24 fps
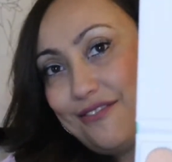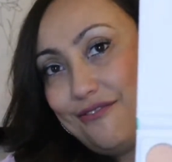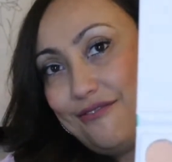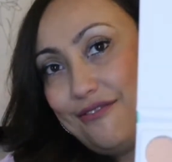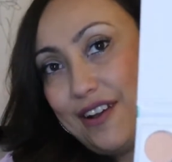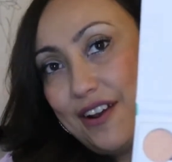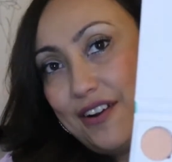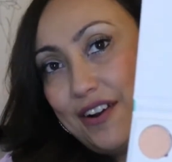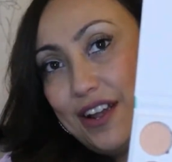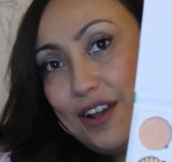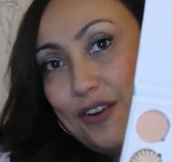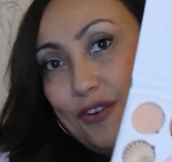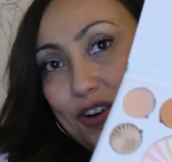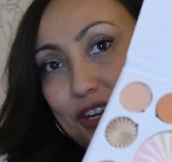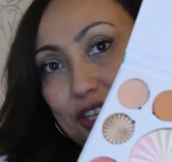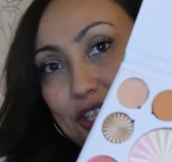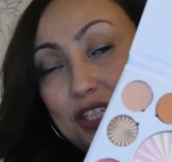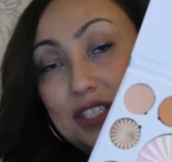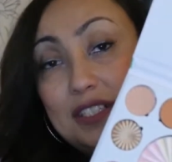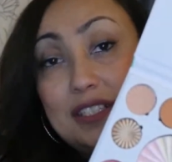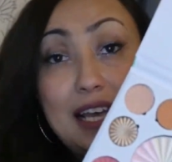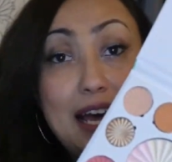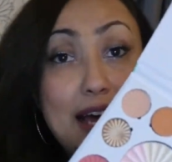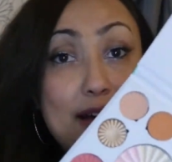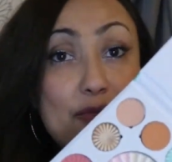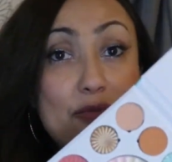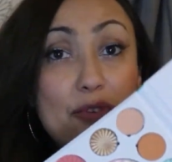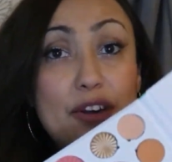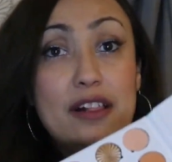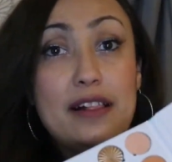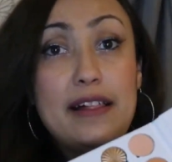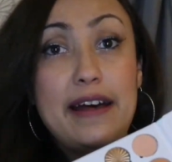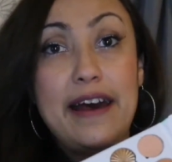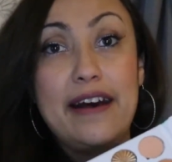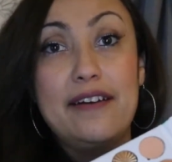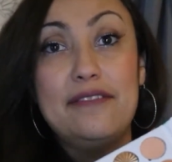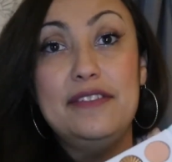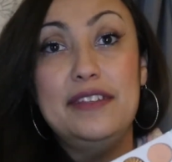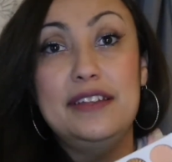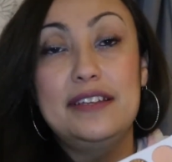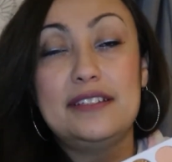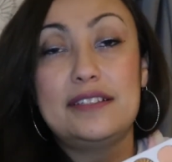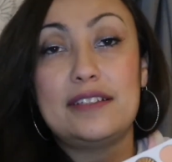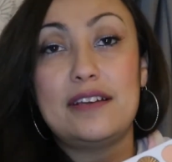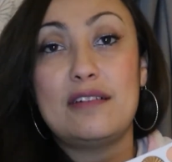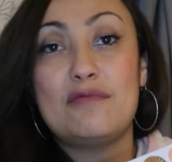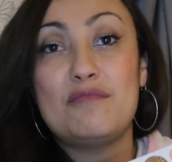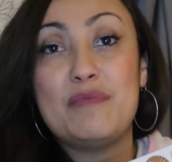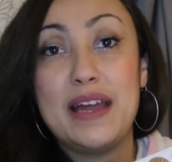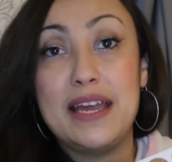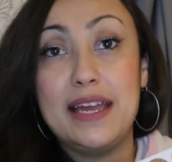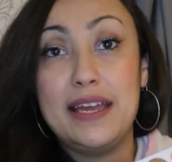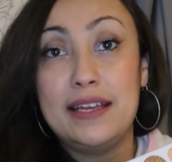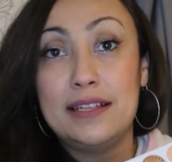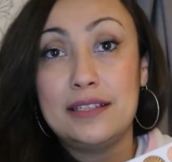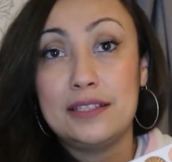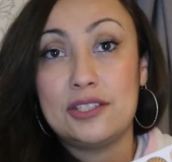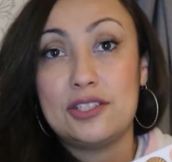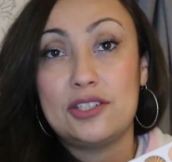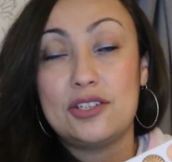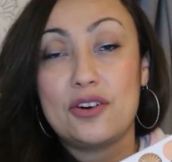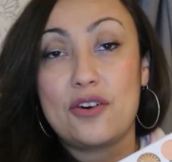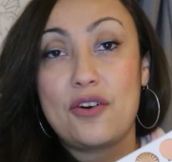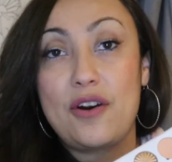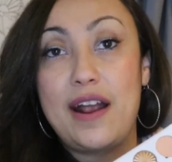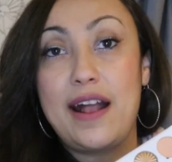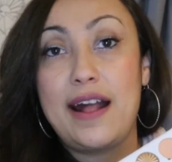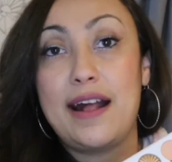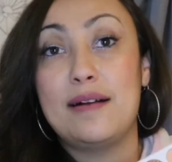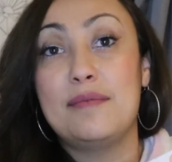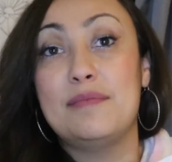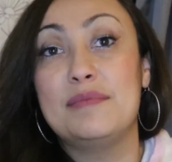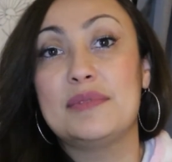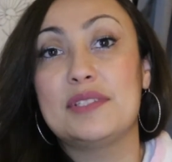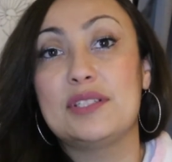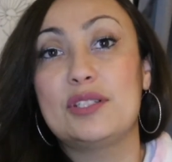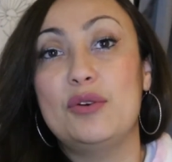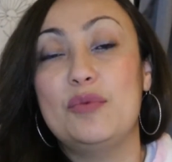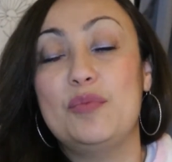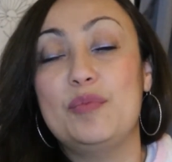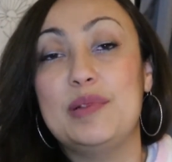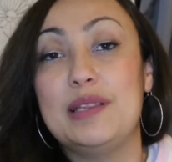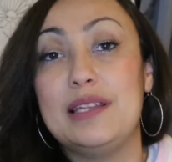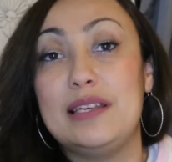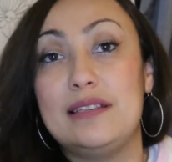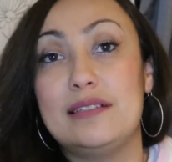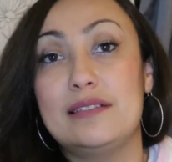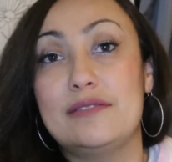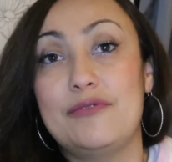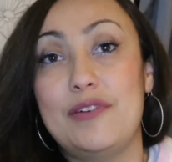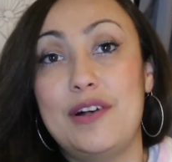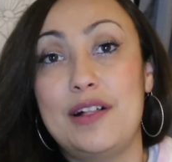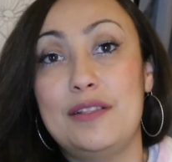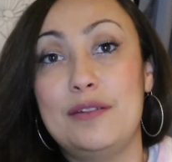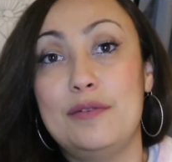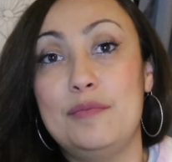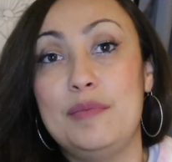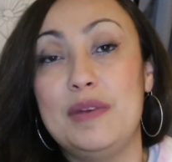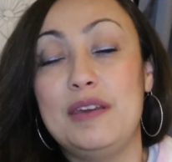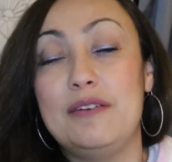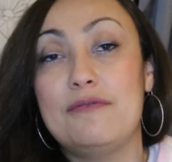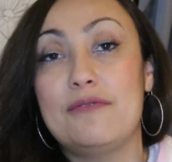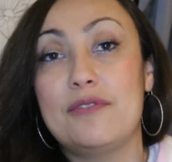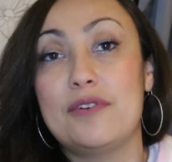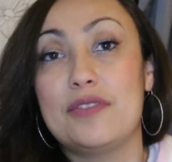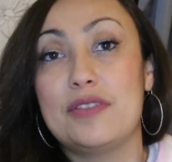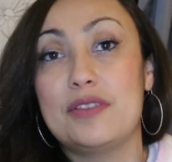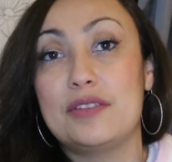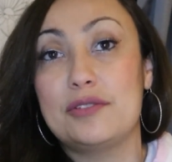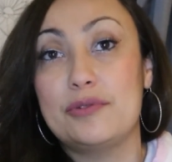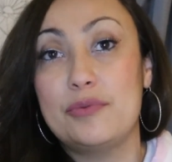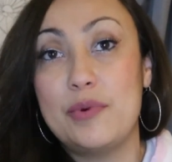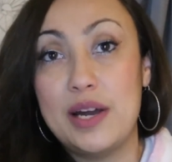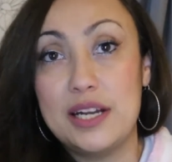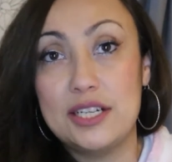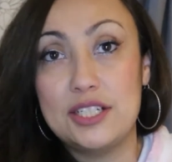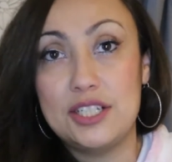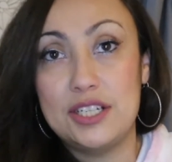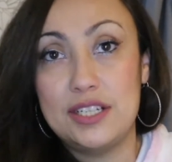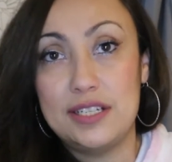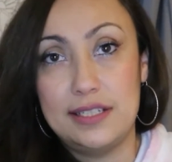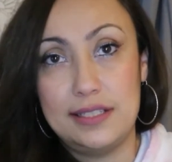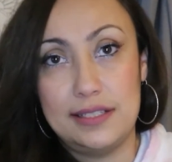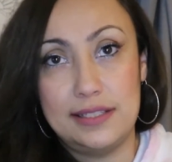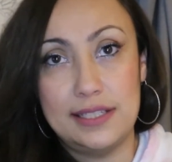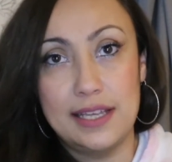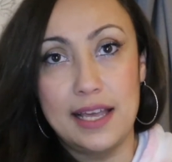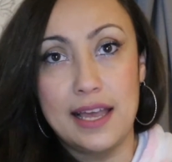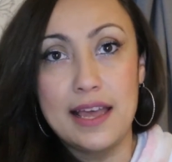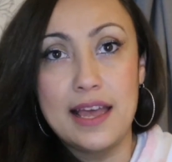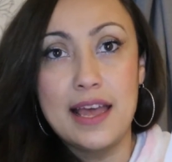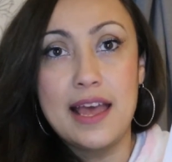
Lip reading: Very gorgeous. I will have this on my Instagram, so please follow me for the swatches.